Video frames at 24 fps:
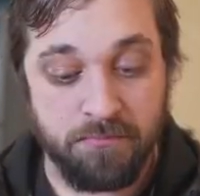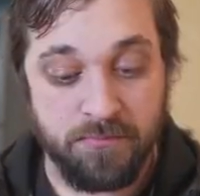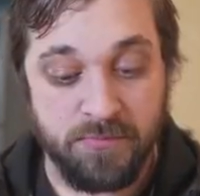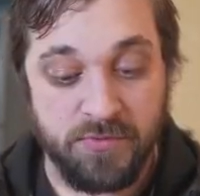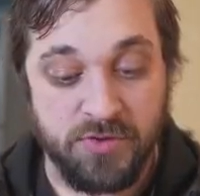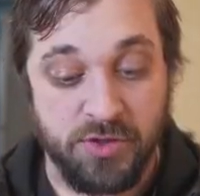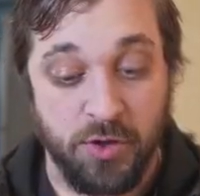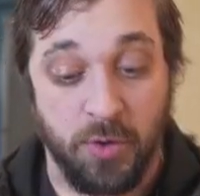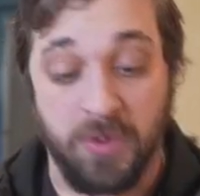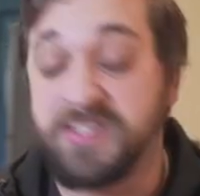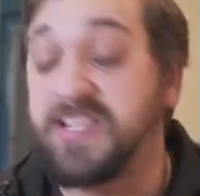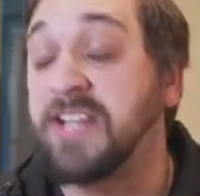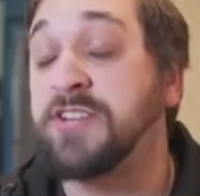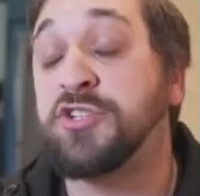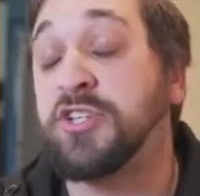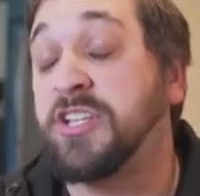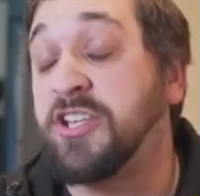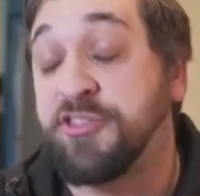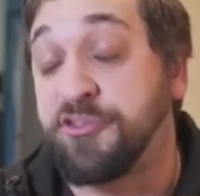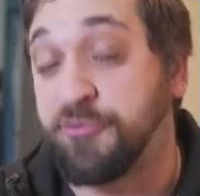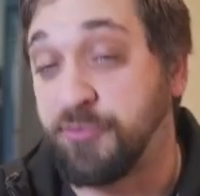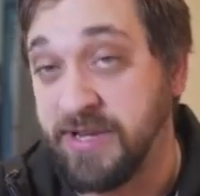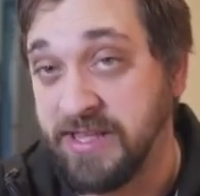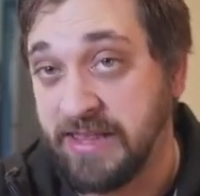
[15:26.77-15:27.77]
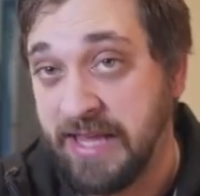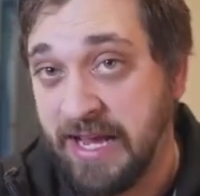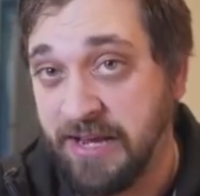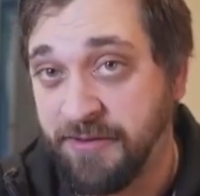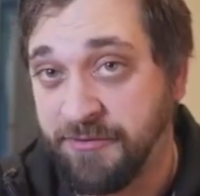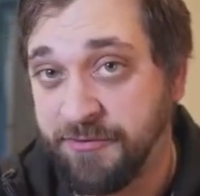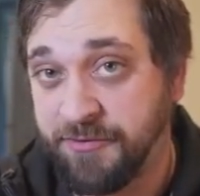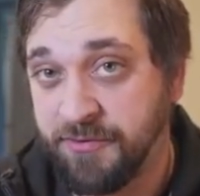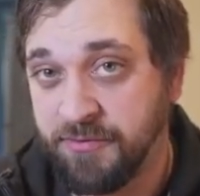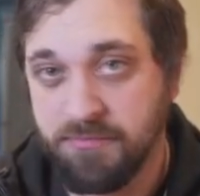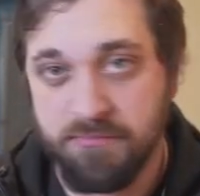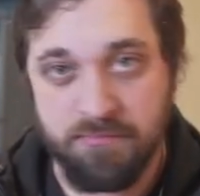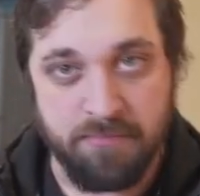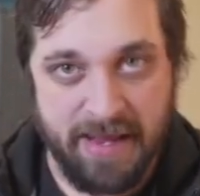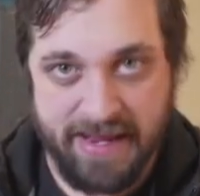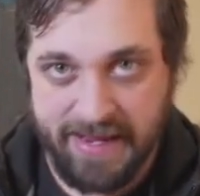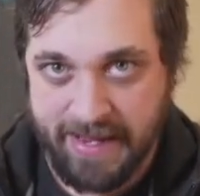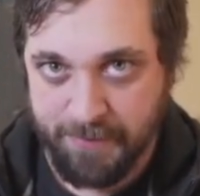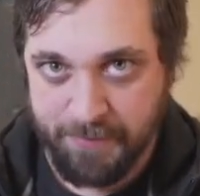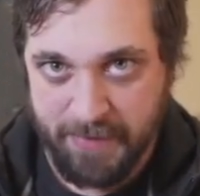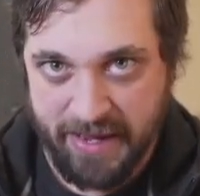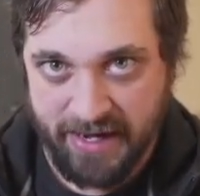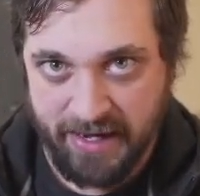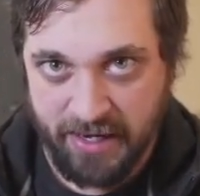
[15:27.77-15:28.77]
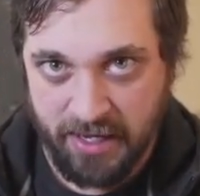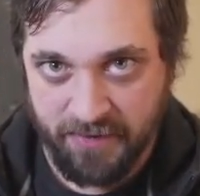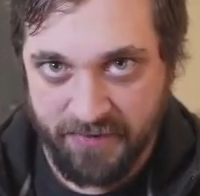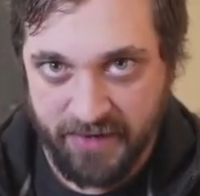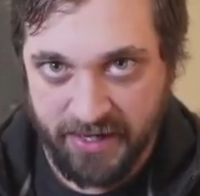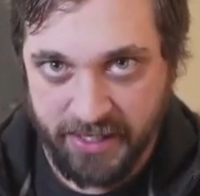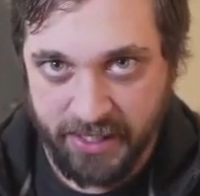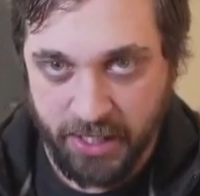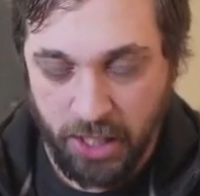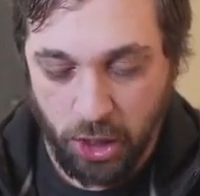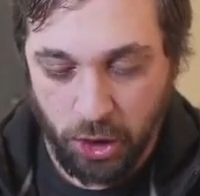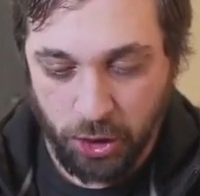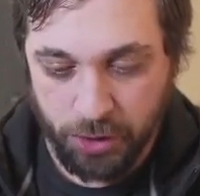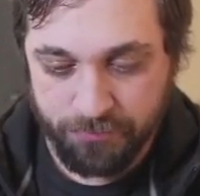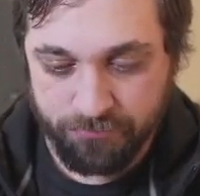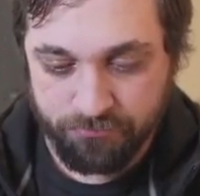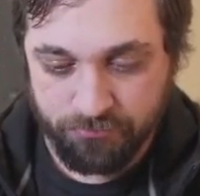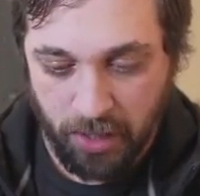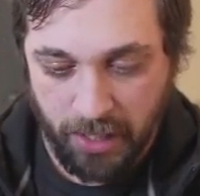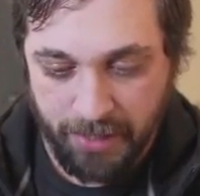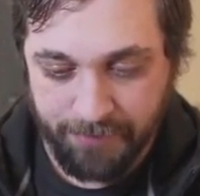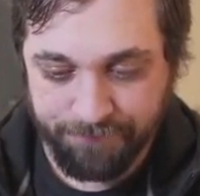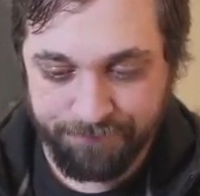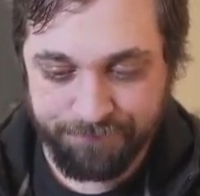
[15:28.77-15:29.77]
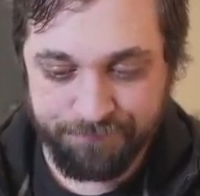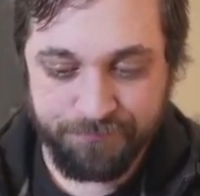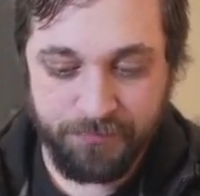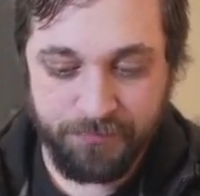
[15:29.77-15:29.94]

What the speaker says: So essentially 3 life, make a mana of any color, right?